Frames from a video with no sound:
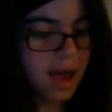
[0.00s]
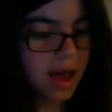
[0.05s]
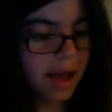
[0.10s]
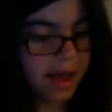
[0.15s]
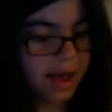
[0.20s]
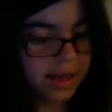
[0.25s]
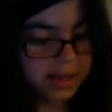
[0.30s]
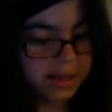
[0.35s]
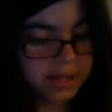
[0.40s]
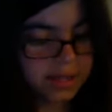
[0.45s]

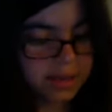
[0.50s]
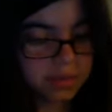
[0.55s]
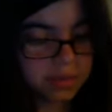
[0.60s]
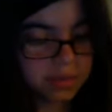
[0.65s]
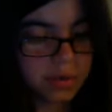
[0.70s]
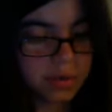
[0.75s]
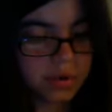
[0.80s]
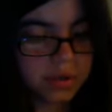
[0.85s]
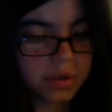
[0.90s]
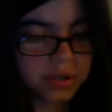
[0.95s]
as he
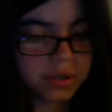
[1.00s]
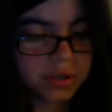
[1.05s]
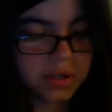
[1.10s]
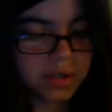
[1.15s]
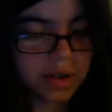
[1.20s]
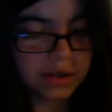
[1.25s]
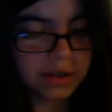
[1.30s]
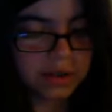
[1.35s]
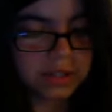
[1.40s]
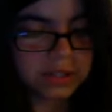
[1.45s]
pulled
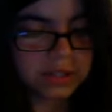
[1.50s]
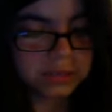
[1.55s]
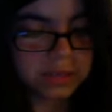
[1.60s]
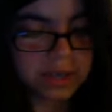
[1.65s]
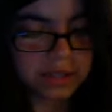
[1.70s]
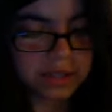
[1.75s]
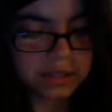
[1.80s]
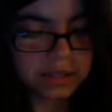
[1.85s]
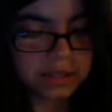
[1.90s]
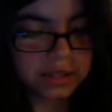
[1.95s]
down his
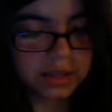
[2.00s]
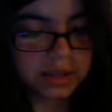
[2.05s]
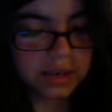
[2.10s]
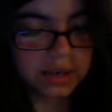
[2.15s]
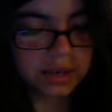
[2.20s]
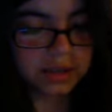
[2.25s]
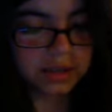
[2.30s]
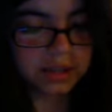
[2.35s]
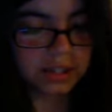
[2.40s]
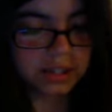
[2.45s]
pants and
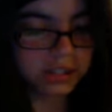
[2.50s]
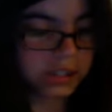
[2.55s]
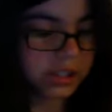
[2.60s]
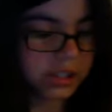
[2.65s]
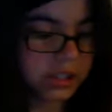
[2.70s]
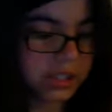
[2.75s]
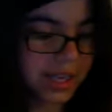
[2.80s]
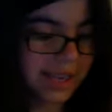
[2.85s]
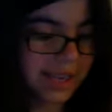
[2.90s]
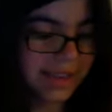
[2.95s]
let nature
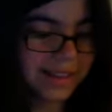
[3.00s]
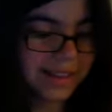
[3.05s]
take